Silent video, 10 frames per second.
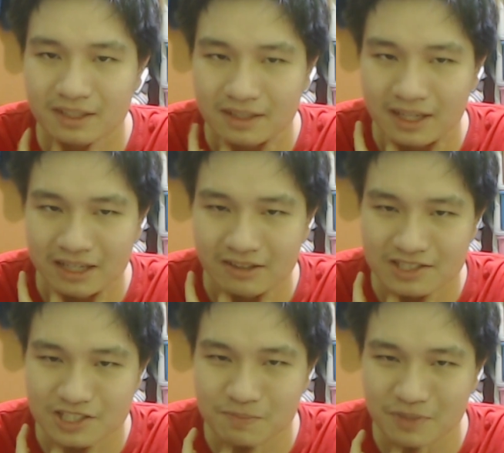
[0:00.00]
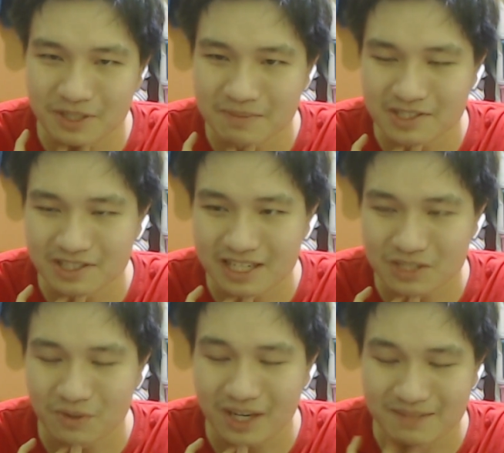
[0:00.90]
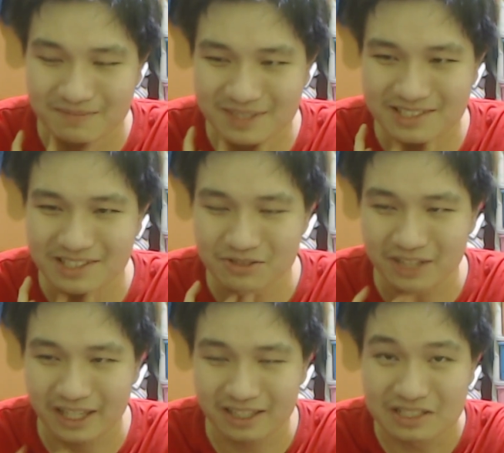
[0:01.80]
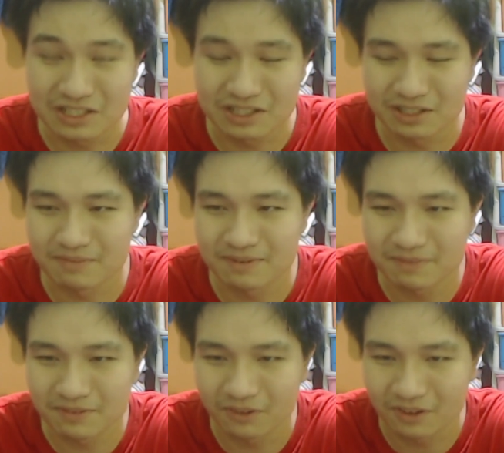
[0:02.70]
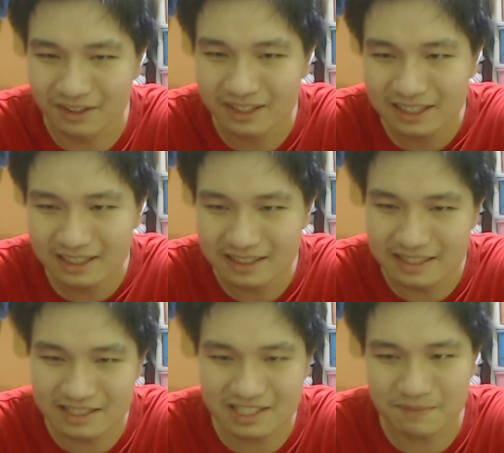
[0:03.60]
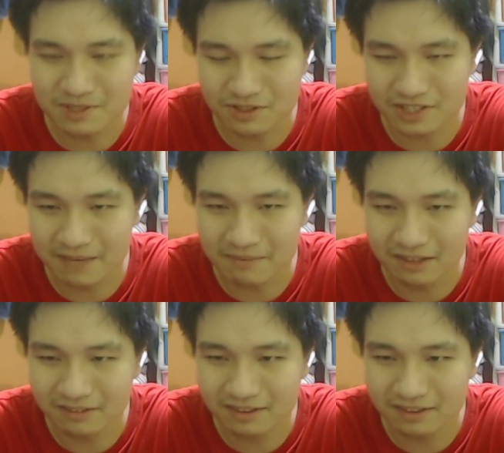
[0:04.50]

I know this is pretty busy, that's why it took like a year before this episode came out.